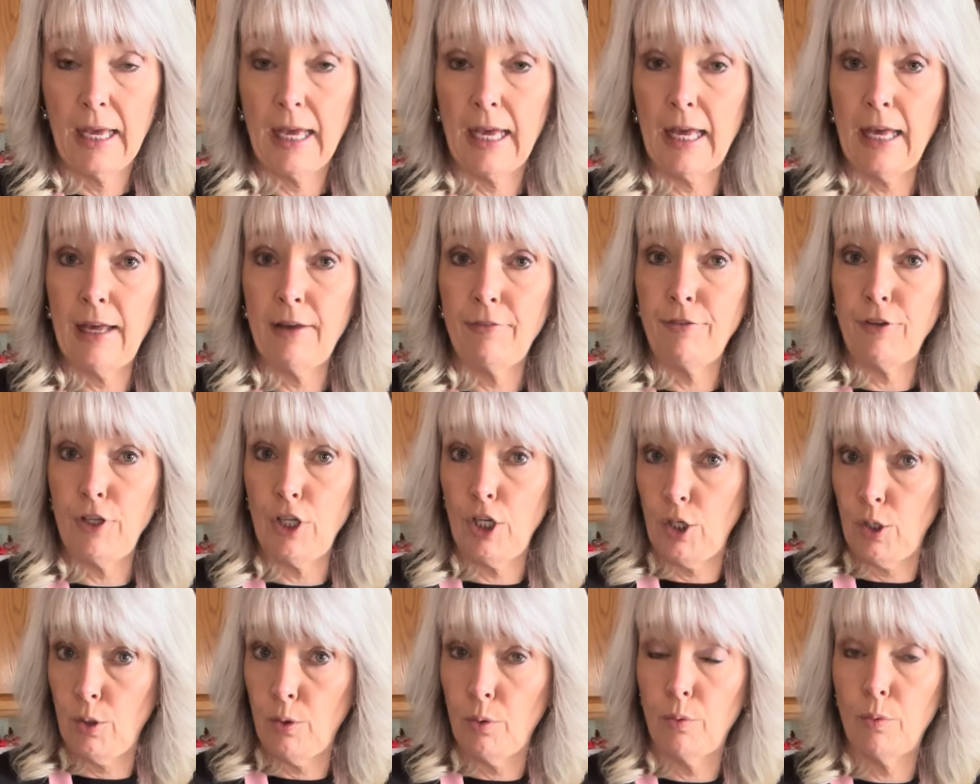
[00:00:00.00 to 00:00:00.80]
if
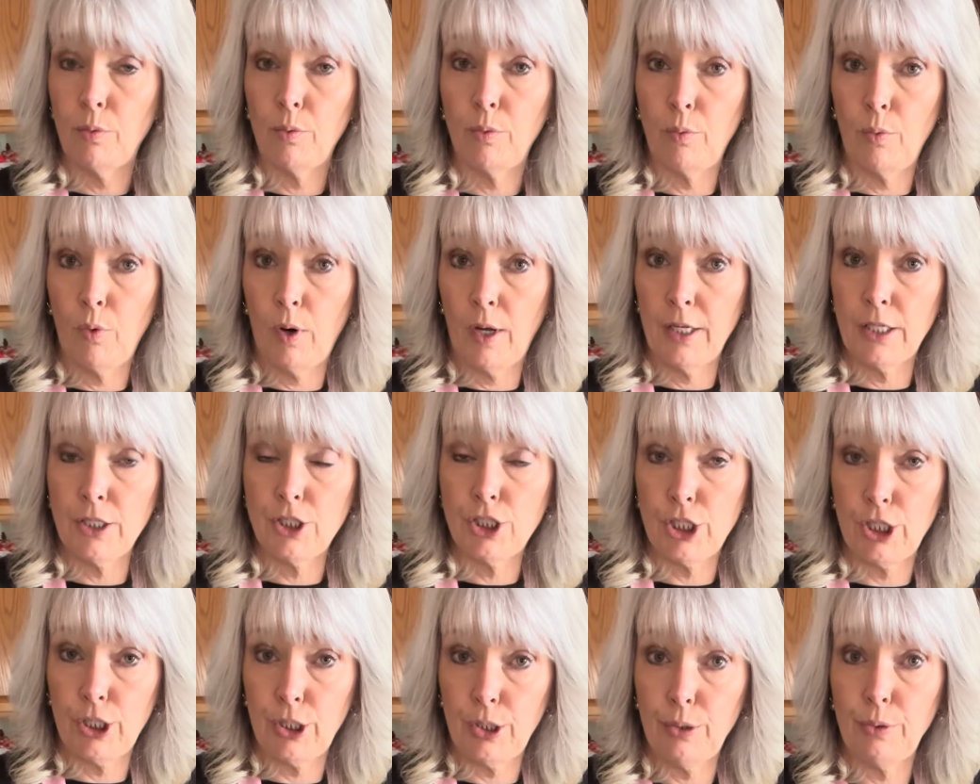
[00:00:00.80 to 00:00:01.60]
you want to
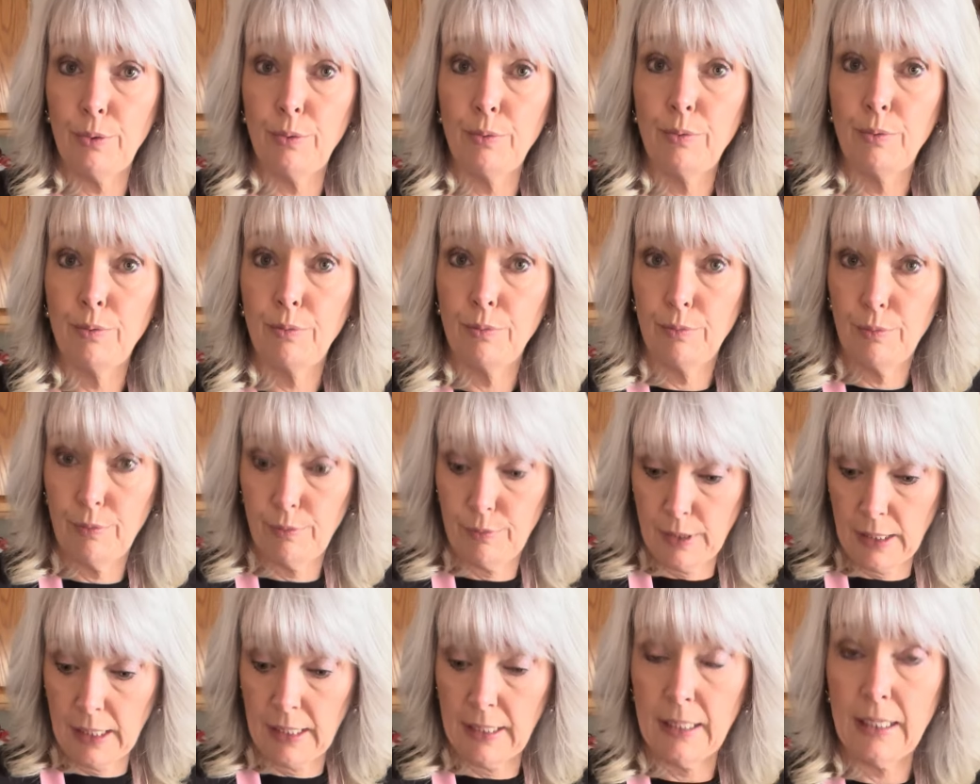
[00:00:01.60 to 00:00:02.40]
do
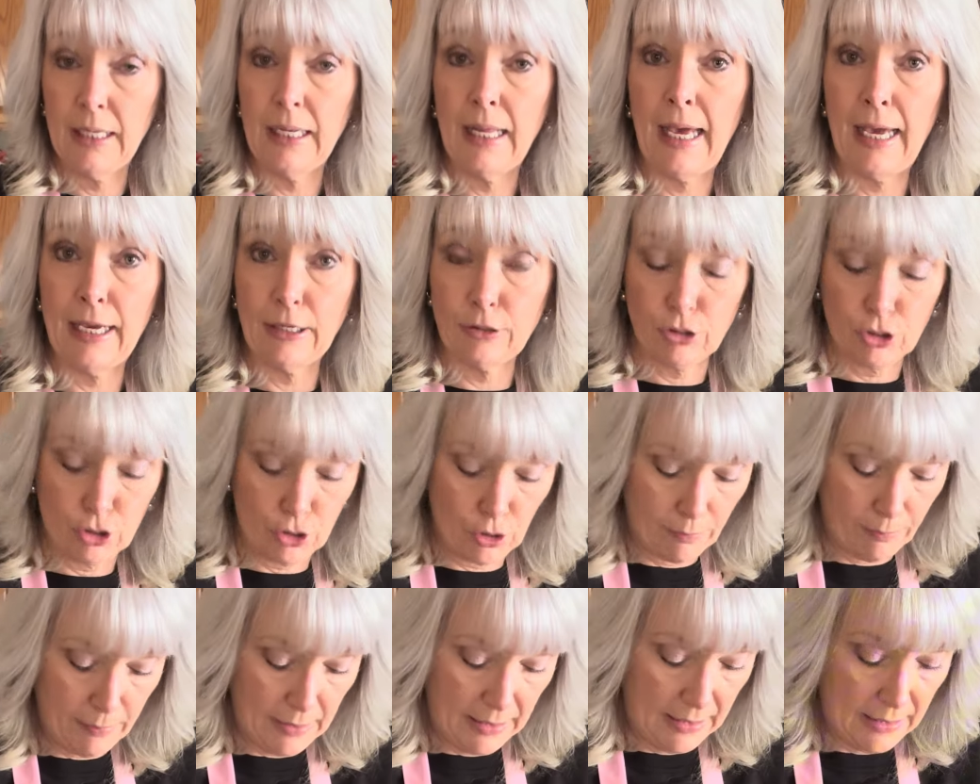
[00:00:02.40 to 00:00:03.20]
an
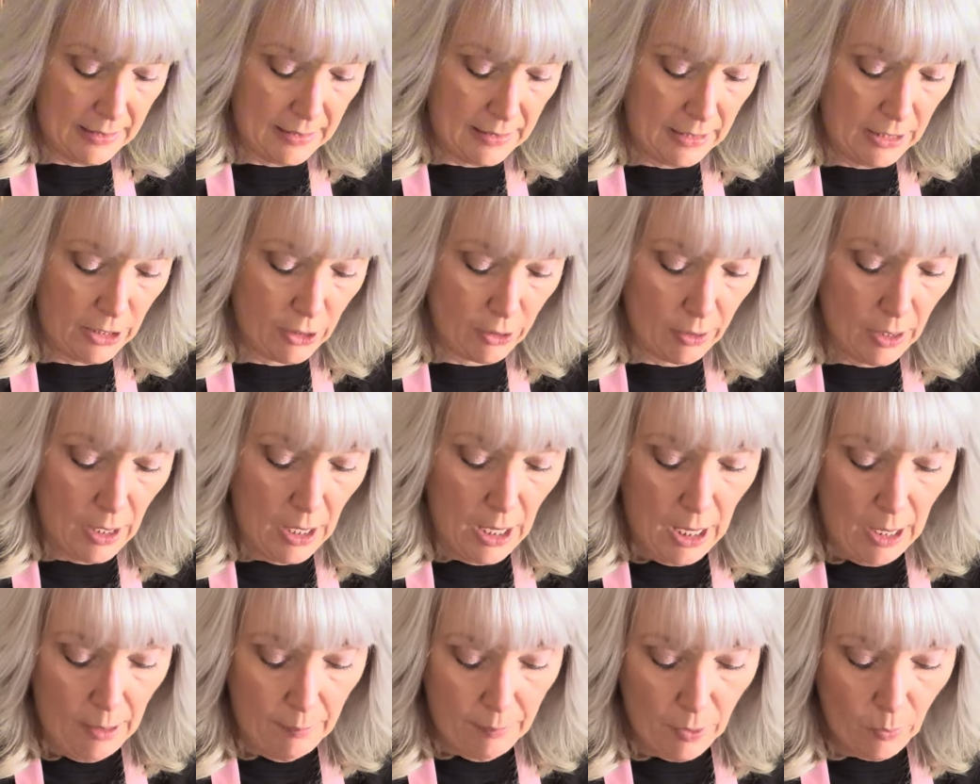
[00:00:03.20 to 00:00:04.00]
extra meat in here.
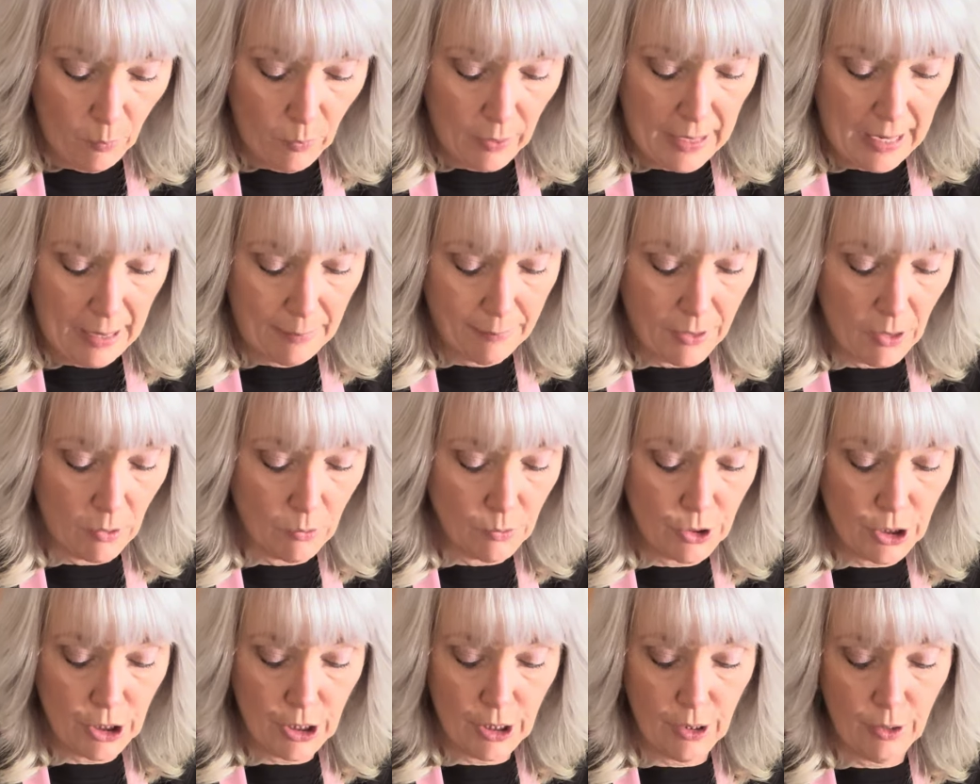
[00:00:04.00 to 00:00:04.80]
But what I'm
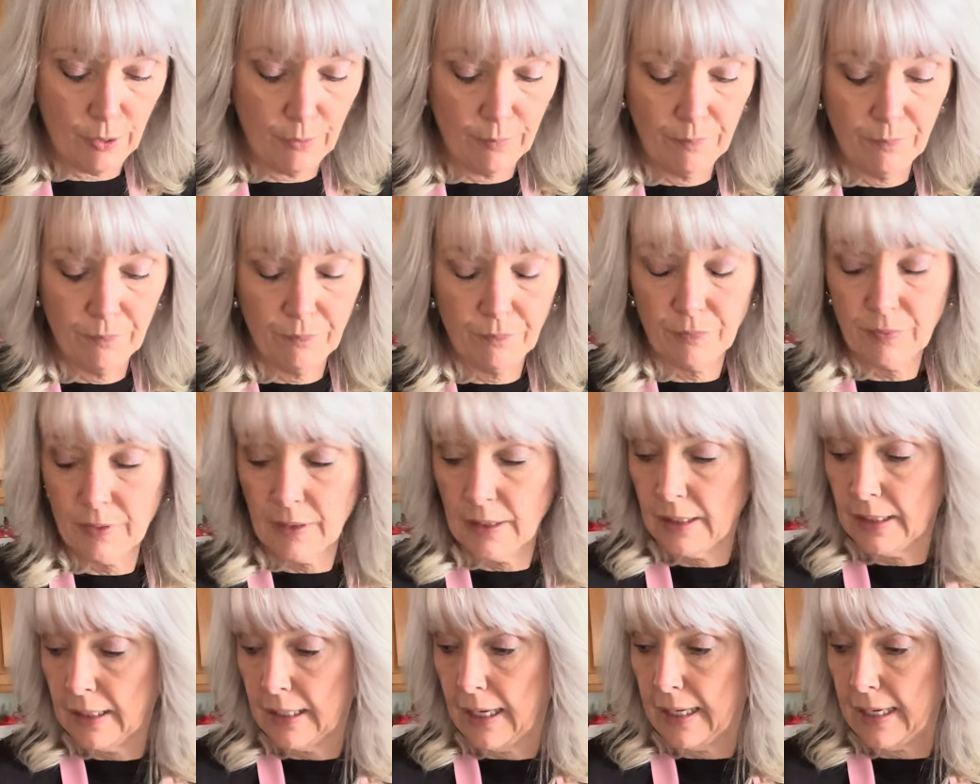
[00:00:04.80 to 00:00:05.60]
going to do
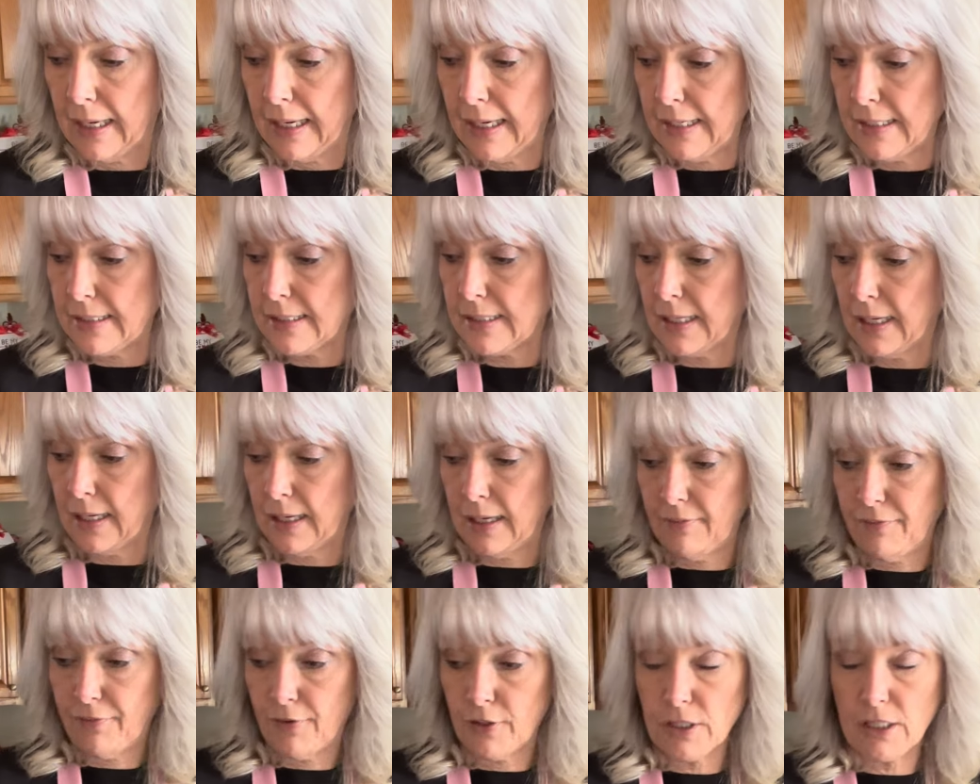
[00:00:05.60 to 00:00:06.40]
is,
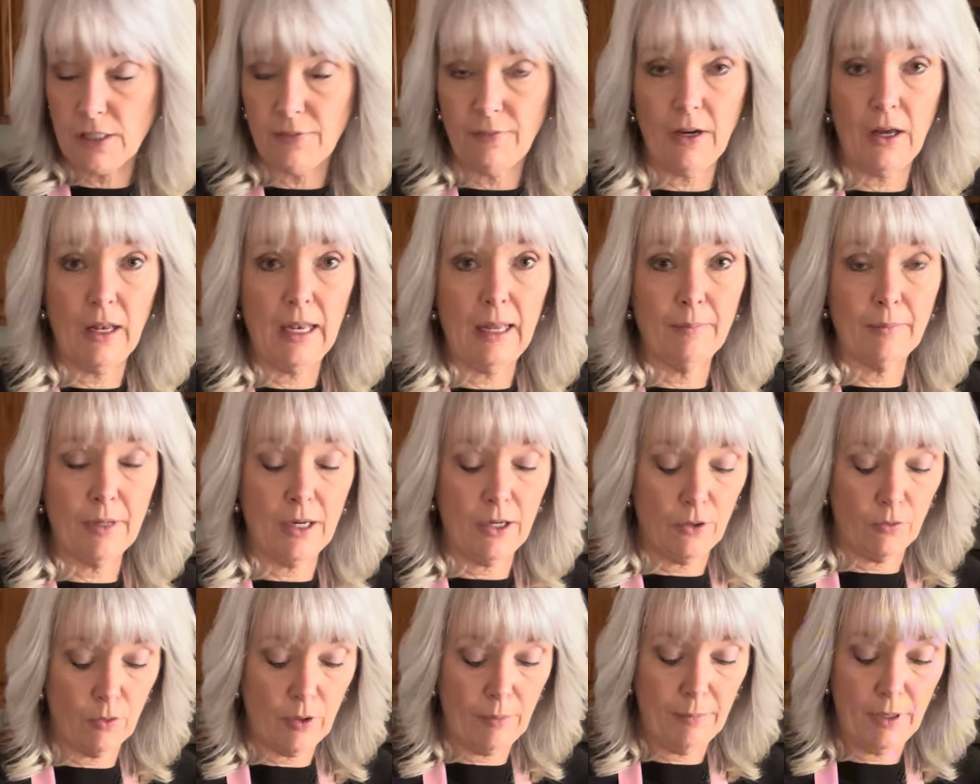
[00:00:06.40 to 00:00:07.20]
first of all, I'm
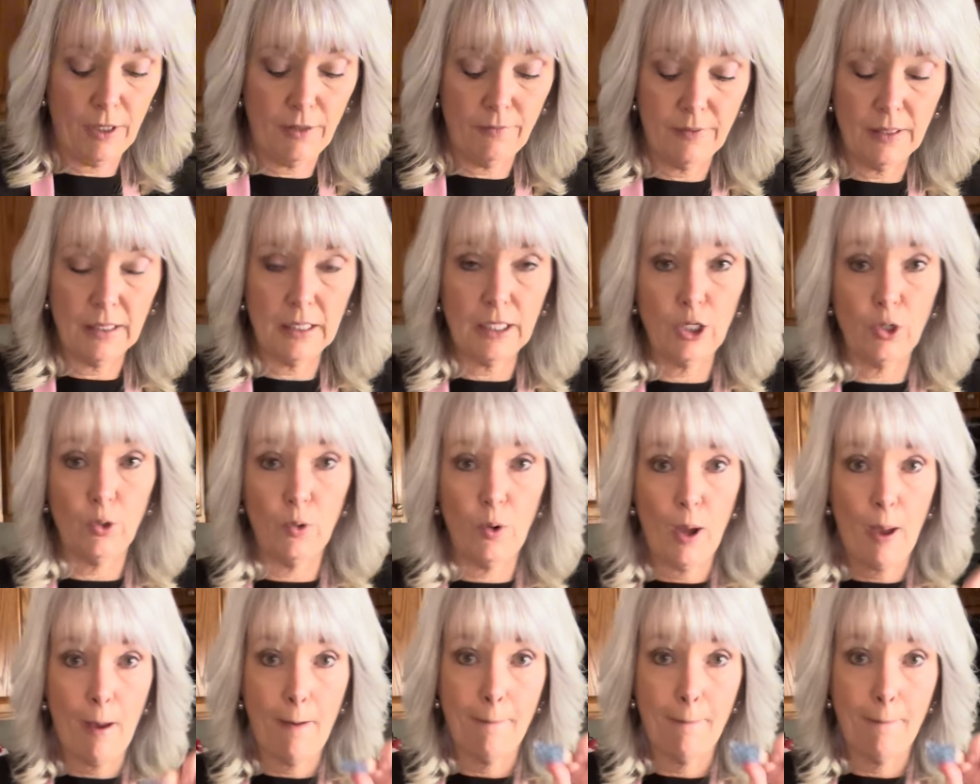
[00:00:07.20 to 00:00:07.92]
going to remove the little